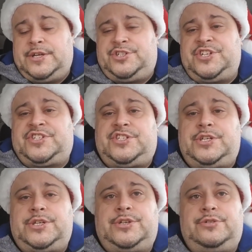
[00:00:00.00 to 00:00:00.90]
Just
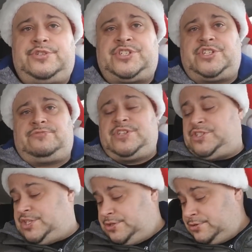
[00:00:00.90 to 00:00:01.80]

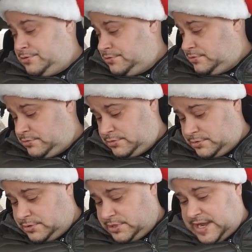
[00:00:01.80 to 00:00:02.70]
to
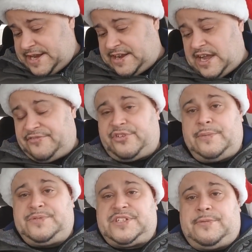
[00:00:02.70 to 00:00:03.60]
kind of cover
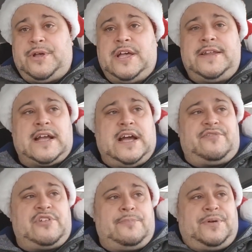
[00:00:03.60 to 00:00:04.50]
up some, not
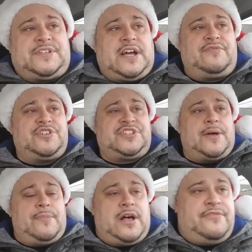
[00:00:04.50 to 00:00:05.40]
cover up, but cover
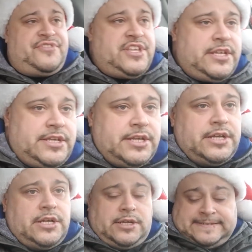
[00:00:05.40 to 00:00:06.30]
some of the
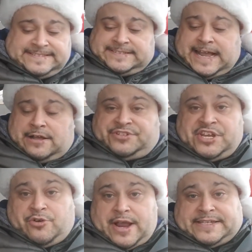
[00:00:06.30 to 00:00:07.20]

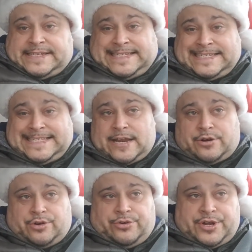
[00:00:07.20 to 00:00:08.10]
housing crises that
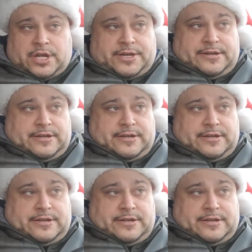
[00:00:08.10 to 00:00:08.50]
are going on.